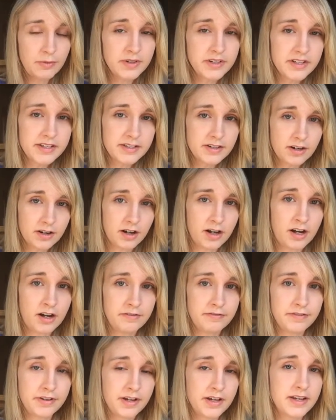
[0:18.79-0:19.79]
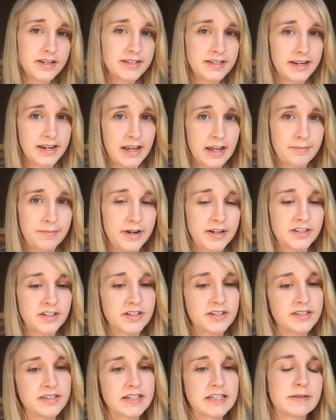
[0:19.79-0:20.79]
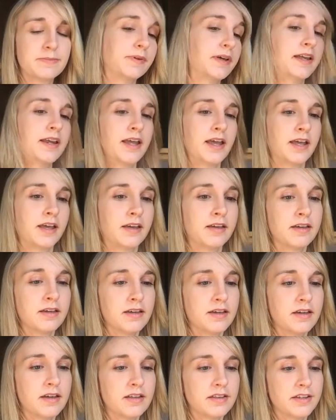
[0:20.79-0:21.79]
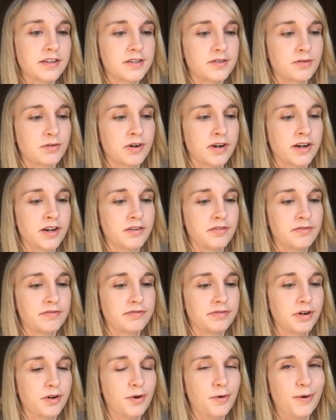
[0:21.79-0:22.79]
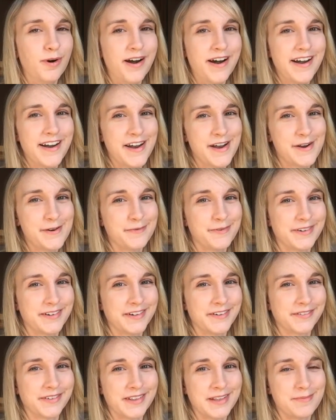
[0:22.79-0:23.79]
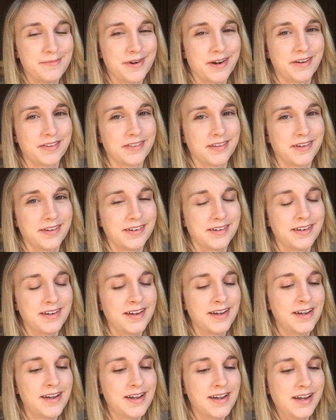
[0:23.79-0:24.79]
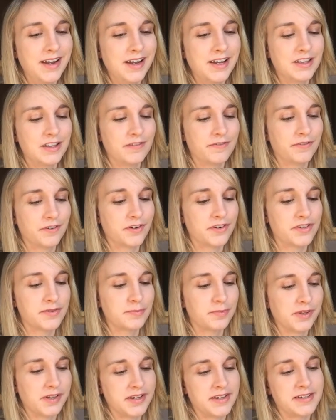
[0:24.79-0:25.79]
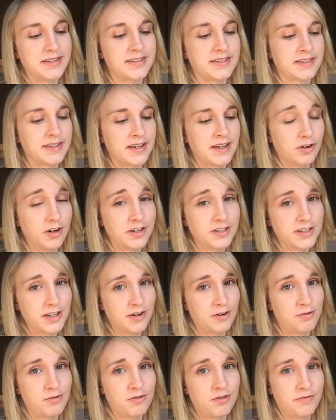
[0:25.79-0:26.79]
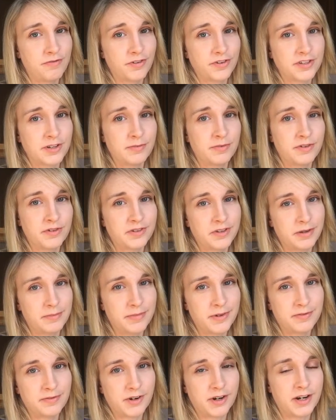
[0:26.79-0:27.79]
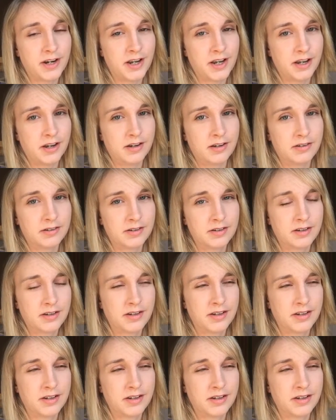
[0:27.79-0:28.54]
I want to start off today by just explaining the story of why I wanted to run the marathon in the first place. Crazy goal for someone who's only been running